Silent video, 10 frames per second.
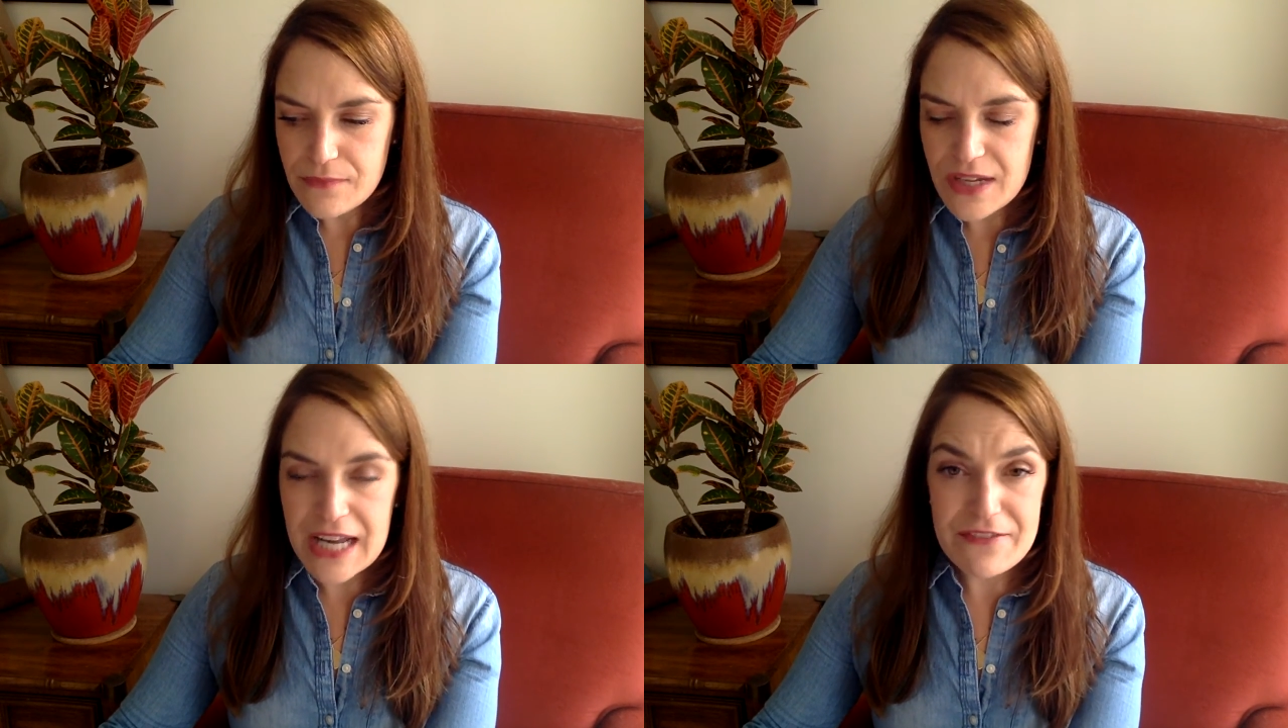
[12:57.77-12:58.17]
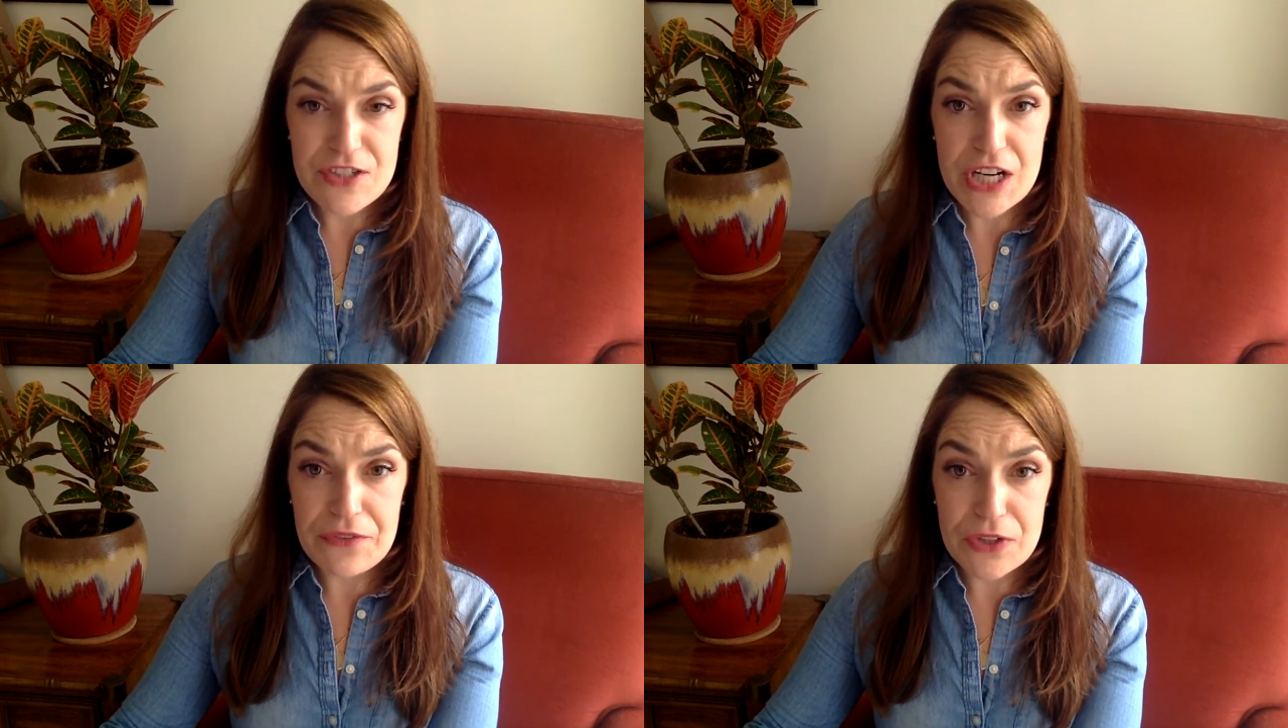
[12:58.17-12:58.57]
kind of
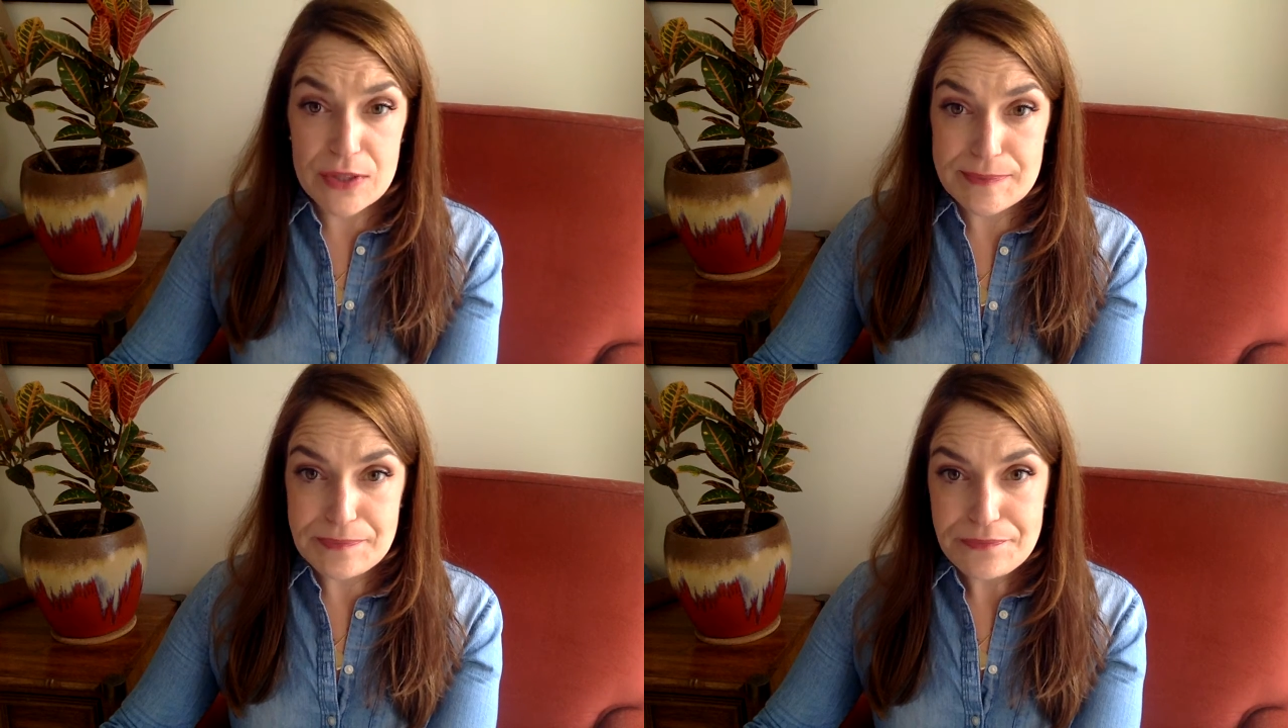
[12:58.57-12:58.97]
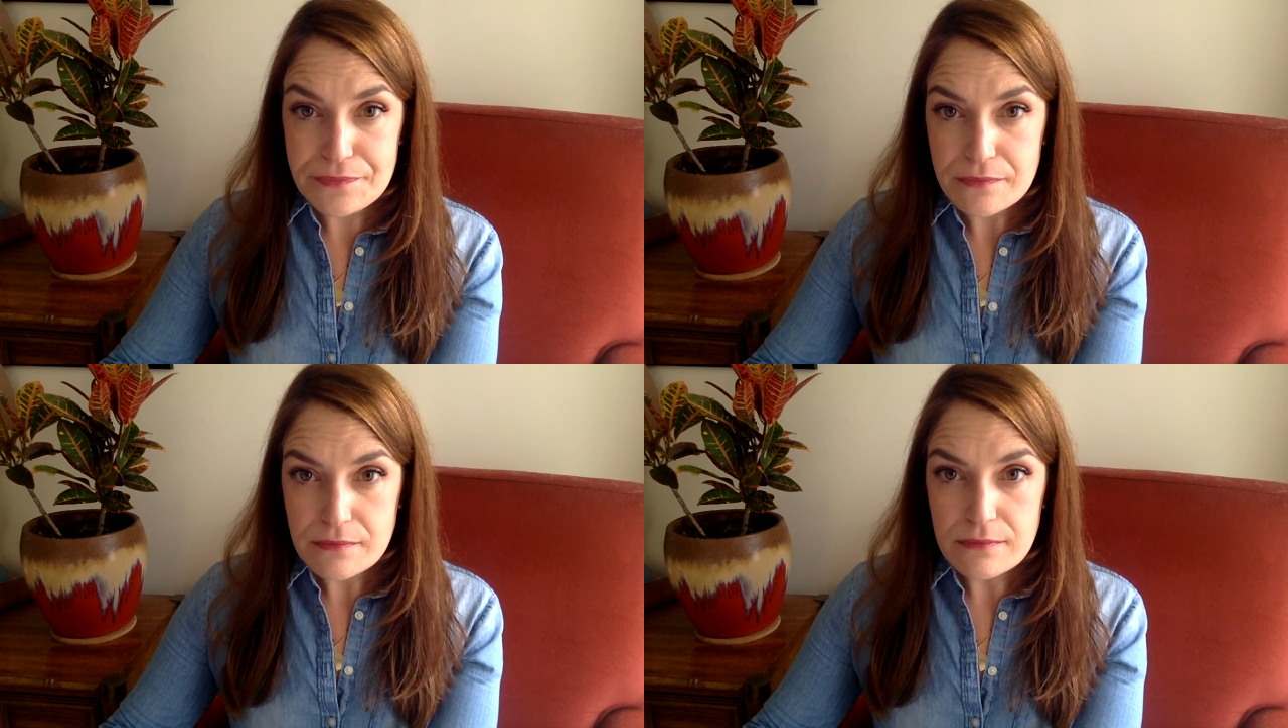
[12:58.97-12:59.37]
general
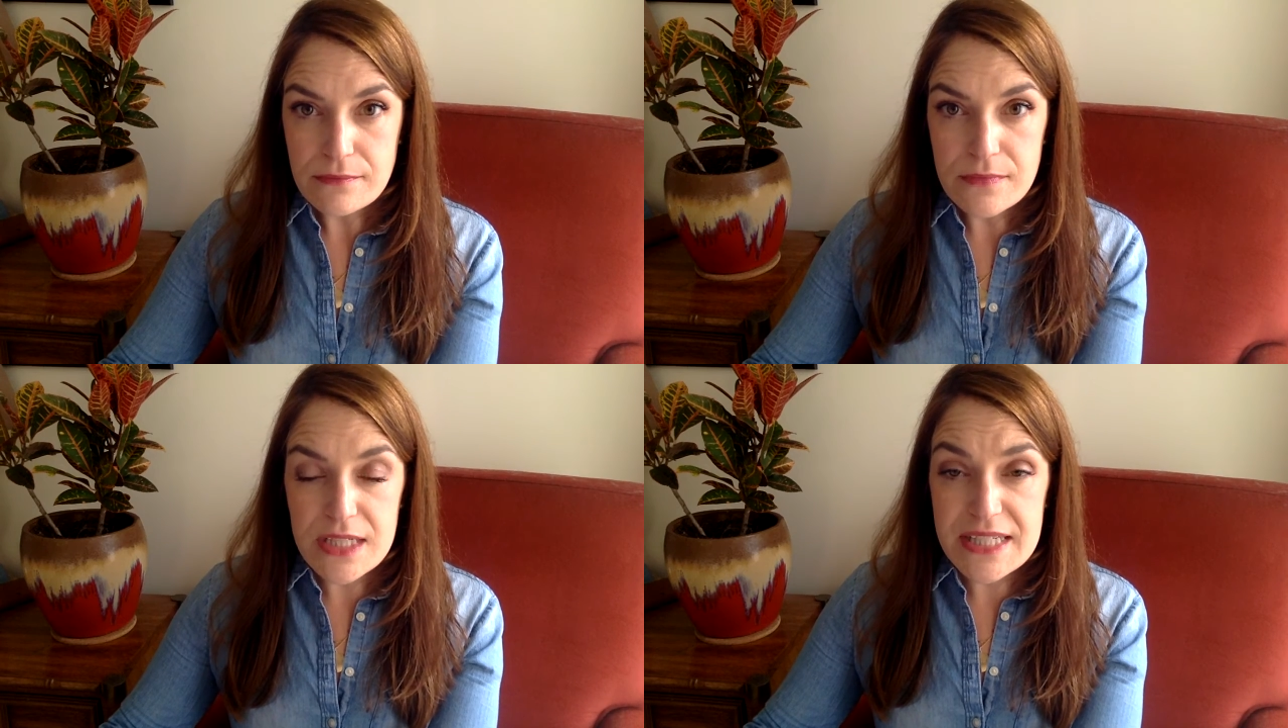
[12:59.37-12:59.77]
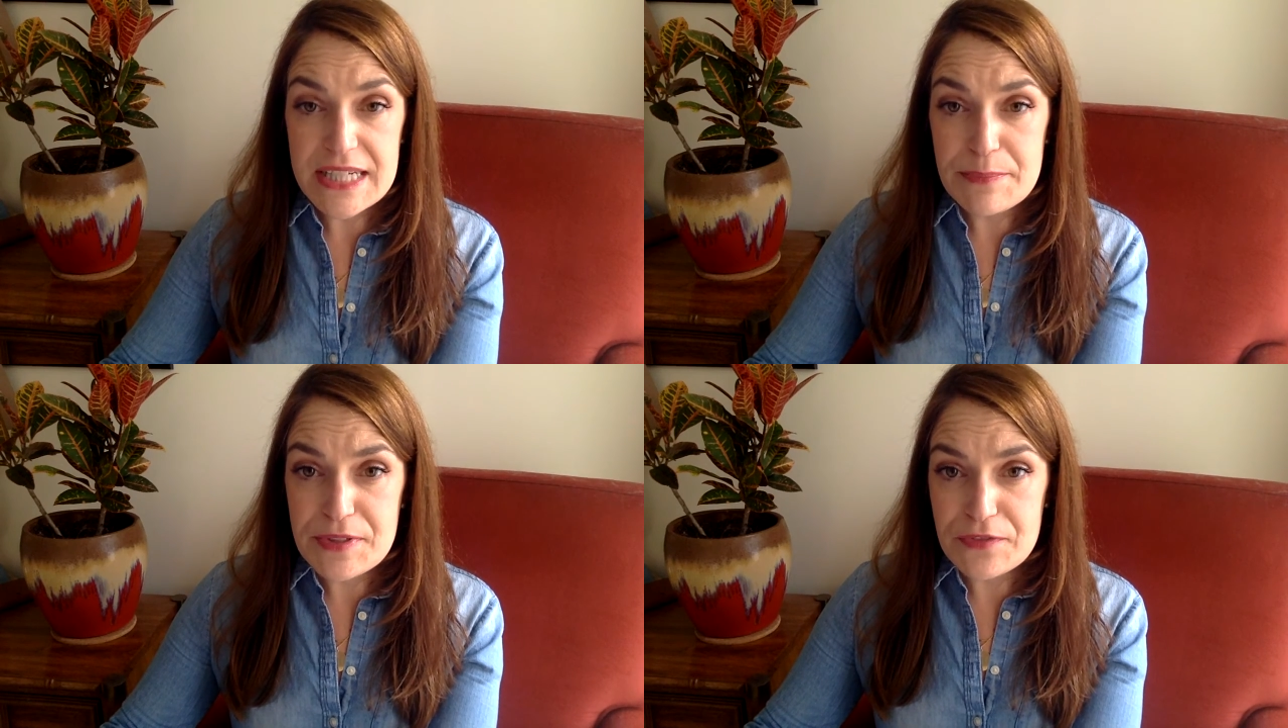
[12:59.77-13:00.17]

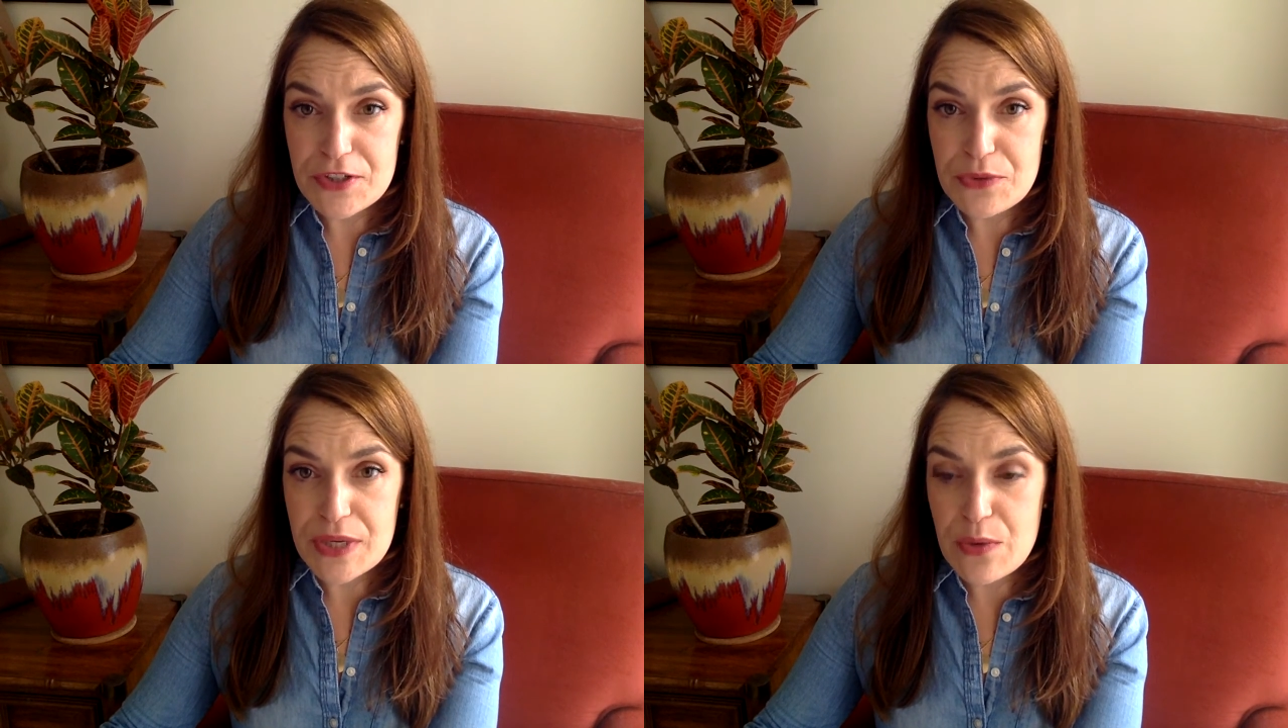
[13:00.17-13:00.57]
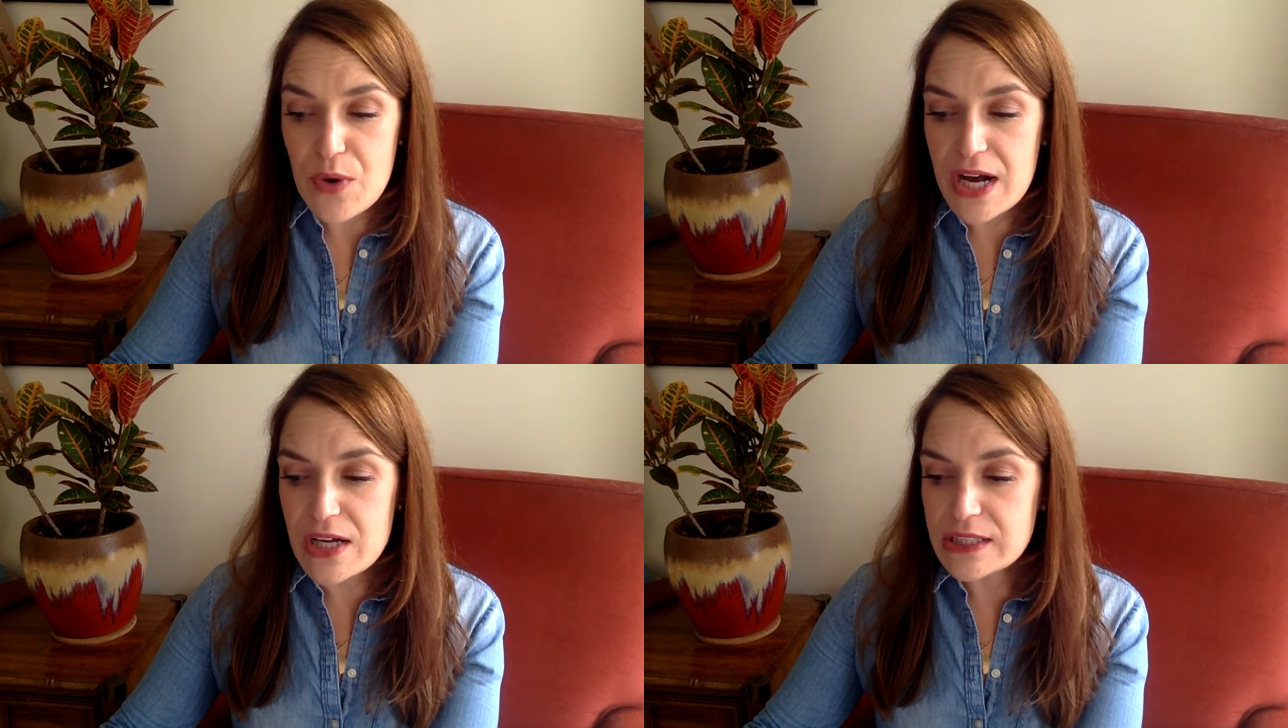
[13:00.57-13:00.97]
tips for doing
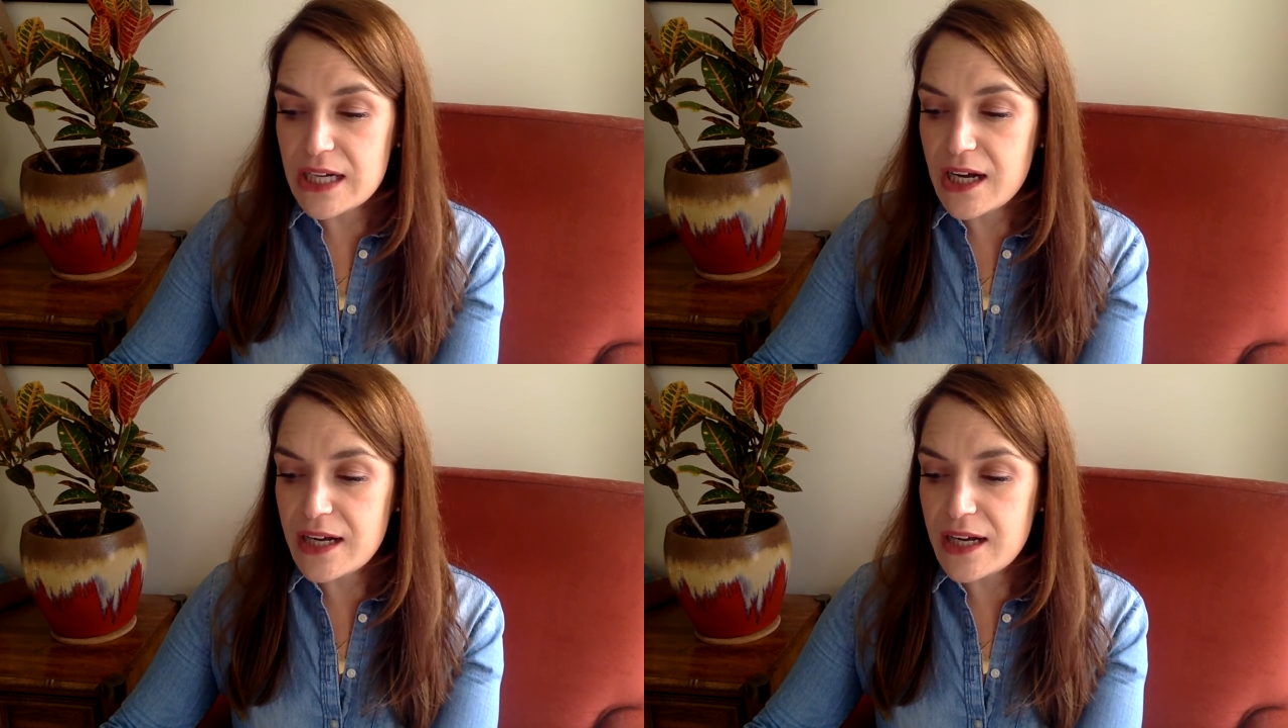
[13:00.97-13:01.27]
well.